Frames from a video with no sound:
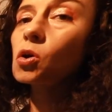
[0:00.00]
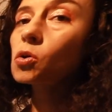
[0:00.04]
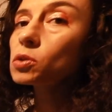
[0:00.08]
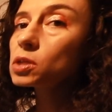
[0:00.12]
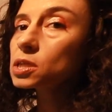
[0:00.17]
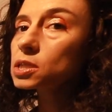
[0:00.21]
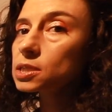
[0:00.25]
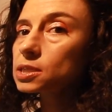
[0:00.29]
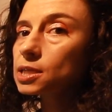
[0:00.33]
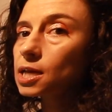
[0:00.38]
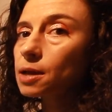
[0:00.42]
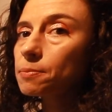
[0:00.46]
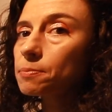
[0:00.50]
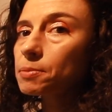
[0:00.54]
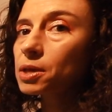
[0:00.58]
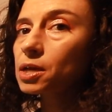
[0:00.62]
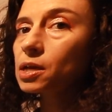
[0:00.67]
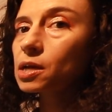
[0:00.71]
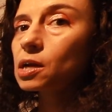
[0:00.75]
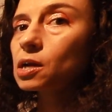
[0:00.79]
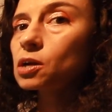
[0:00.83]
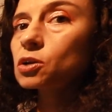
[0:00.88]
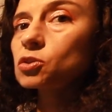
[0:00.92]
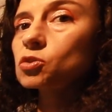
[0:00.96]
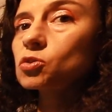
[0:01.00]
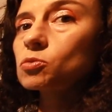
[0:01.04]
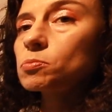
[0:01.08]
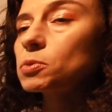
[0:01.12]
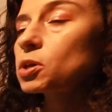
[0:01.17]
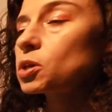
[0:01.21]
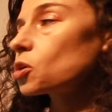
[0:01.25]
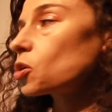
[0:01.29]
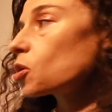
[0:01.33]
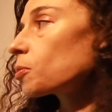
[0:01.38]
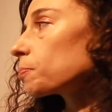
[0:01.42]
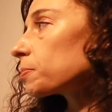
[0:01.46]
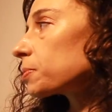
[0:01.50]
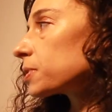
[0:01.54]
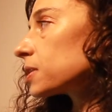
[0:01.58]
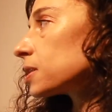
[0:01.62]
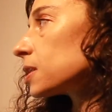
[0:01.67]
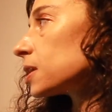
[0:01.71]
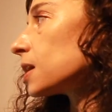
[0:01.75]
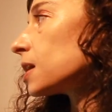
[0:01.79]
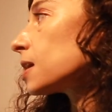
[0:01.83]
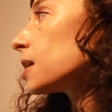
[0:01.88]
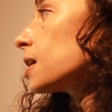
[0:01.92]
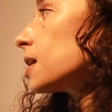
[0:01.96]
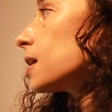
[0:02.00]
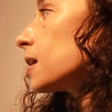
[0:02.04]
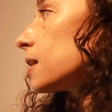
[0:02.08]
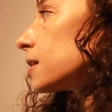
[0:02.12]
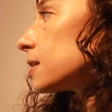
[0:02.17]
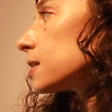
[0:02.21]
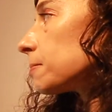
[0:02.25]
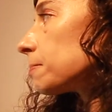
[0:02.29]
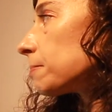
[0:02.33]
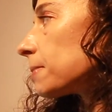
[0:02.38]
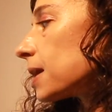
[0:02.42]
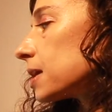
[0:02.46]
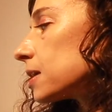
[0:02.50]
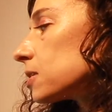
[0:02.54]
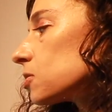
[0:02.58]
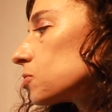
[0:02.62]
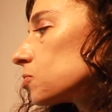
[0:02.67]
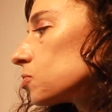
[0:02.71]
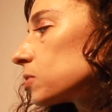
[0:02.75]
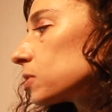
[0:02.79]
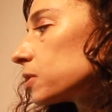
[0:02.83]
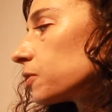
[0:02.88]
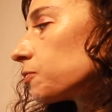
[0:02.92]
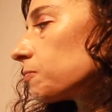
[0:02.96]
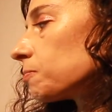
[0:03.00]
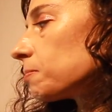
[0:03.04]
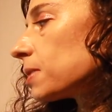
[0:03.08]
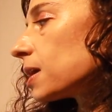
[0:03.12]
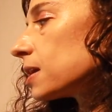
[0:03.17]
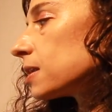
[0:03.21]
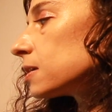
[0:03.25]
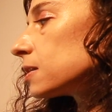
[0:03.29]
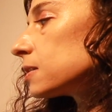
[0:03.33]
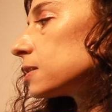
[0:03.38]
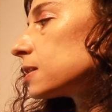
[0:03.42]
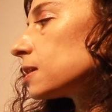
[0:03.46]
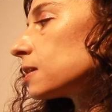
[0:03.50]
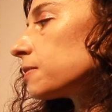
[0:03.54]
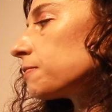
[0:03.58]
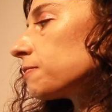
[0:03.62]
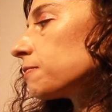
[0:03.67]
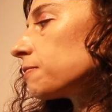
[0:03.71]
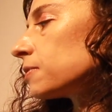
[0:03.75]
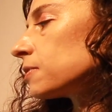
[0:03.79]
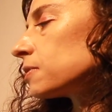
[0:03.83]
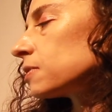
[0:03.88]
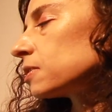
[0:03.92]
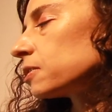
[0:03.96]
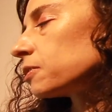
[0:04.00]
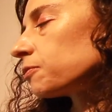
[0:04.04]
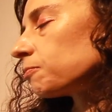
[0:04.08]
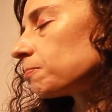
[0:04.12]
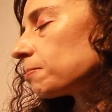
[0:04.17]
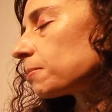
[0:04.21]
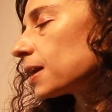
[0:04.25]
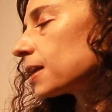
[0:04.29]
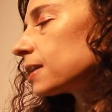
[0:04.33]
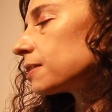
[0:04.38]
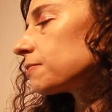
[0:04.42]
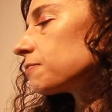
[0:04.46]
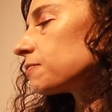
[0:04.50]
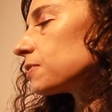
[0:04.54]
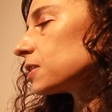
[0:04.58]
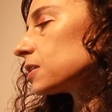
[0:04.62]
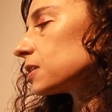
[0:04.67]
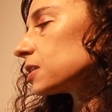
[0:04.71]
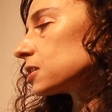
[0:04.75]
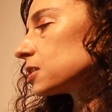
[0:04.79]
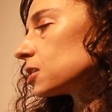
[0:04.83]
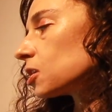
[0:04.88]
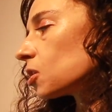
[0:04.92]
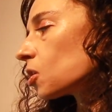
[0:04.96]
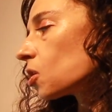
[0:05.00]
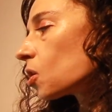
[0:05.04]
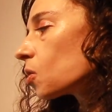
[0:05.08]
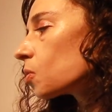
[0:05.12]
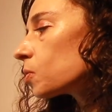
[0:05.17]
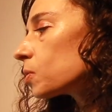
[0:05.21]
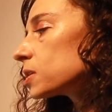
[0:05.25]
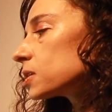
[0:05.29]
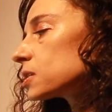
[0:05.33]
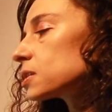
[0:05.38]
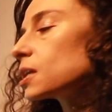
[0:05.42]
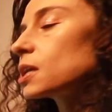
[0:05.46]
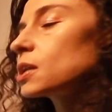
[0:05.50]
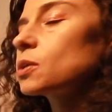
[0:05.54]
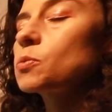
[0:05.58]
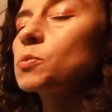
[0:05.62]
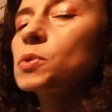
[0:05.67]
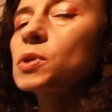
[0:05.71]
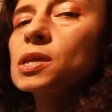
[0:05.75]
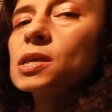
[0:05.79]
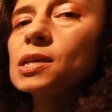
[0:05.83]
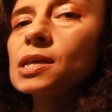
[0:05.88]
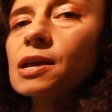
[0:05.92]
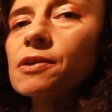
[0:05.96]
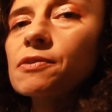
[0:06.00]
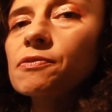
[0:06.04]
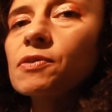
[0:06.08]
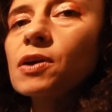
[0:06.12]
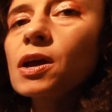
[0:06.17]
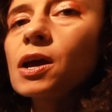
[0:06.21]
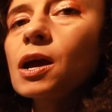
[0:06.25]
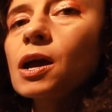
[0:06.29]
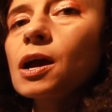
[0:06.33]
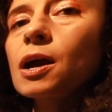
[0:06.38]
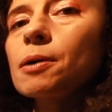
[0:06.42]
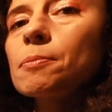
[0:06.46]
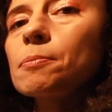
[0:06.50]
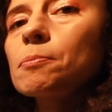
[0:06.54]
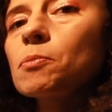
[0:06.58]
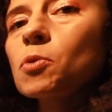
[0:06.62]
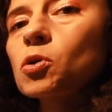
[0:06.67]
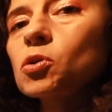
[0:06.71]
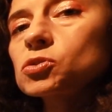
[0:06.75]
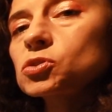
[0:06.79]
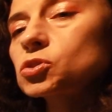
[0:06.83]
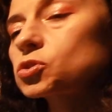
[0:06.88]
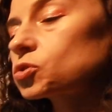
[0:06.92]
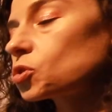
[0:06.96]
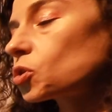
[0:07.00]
non-ischemic cardiomyopathy. The magnitude of benefit is lowest and we have most